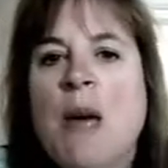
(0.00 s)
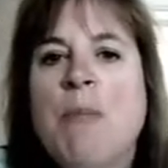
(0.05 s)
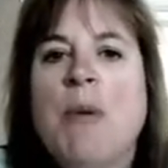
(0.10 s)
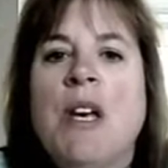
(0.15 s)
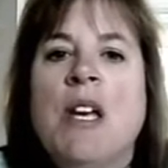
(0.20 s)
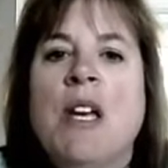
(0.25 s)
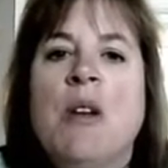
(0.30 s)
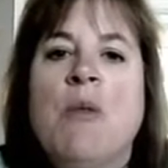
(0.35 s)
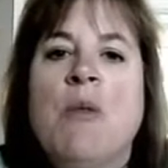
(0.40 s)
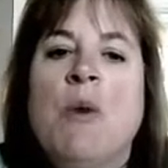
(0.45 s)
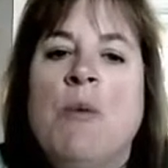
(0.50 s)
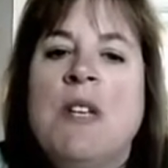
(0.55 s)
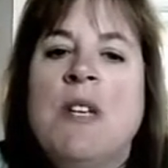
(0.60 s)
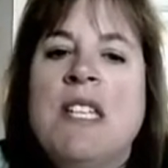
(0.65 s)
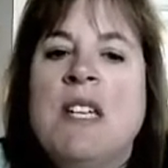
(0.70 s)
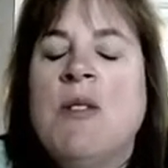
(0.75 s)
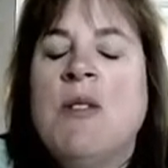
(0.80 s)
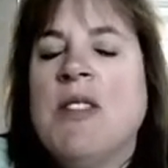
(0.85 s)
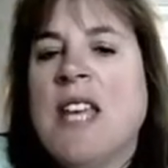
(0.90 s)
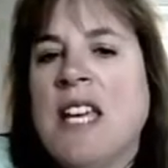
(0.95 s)
But when we
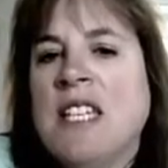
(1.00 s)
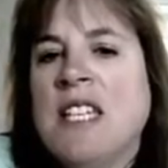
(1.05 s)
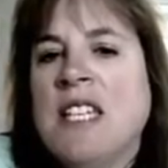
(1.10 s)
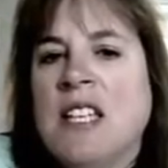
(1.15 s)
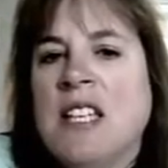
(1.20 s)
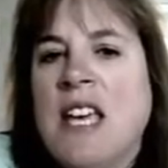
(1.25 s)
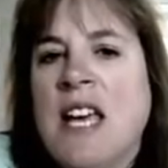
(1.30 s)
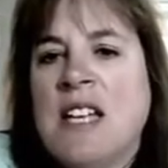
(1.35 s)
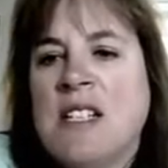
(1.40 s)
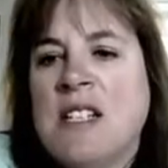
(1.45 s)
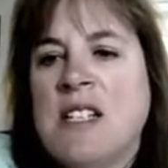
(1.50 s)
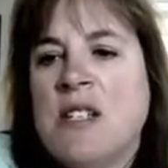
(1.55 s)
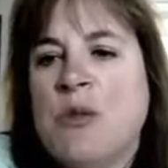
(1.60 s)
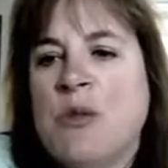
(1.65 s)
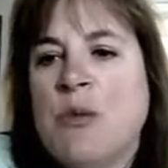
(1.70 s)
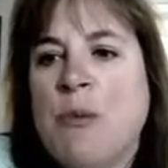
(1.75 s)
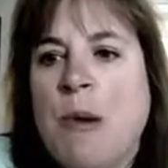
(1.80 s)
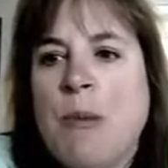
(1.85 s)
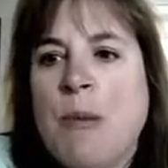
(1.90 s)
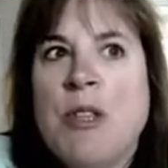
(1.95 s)
deal with ideal gases,
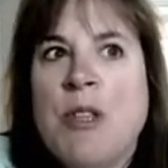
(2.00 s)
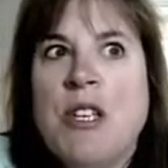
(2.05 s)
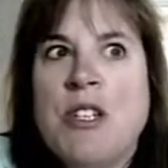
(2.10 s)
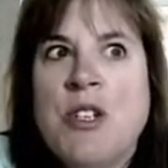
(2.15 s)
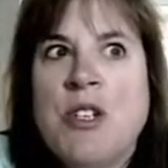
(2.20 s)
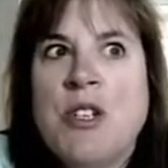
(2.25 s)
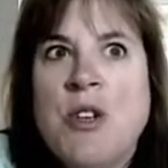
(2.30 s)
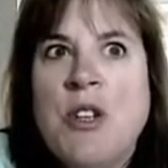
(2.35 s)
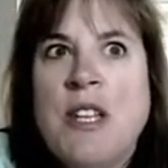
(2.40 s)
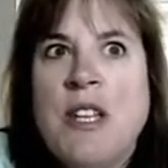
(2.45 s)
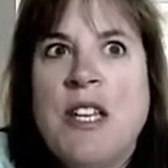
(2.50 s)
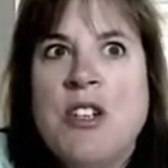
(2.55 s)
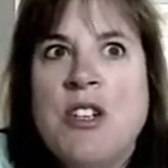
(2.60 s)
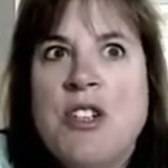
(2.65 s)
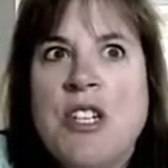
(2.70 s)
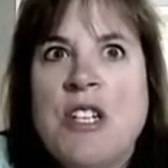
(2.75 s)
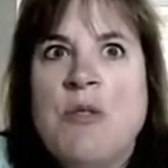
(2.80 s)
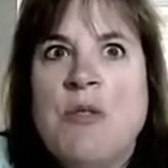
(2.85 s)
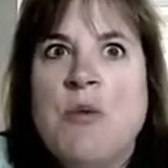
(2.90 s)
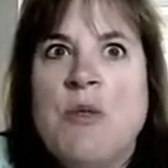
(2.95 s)
remember the internal
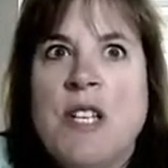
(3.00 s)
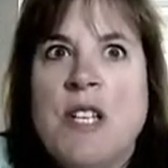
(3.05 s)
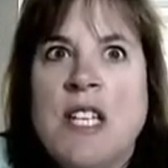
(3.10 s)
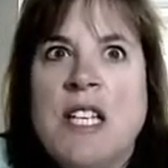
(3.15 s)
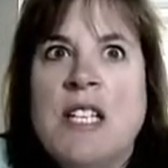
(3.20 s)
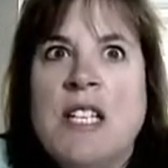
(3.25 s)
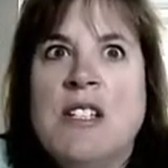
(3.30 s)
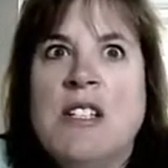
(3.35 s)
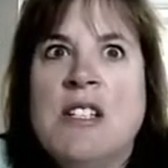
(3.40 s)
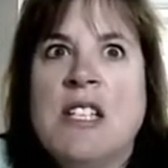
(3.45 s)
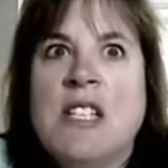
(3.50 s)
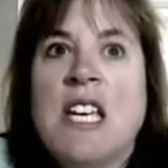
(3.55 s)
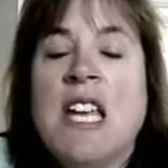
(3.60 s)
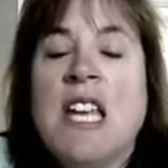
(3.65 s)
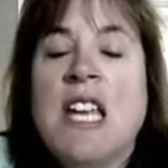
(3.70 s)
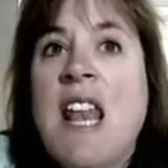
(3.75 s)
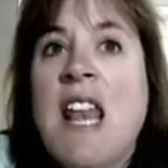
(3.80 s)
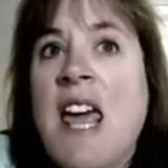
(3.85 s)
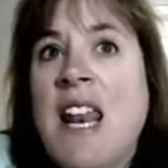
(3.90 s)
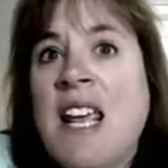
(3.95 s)
energy really is the
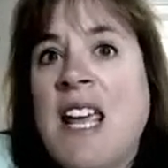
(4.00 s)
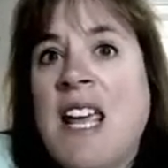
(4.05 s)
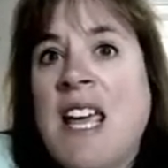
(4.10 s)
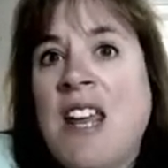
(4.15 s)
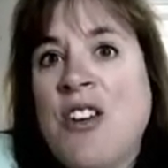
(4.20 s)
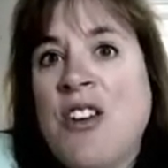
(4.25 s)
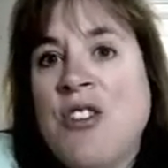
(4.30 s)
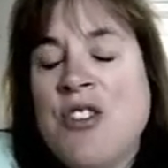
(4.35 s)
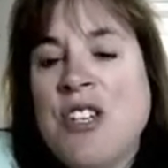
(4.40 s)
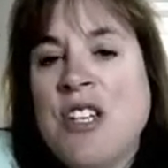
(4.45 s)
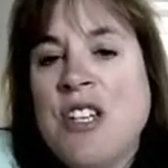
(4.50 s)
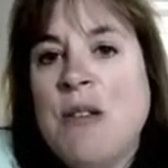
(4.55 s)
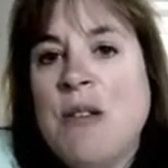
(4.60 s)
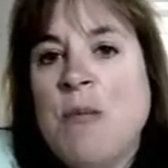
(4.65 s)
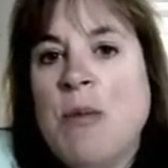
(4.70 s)
kinetic energy,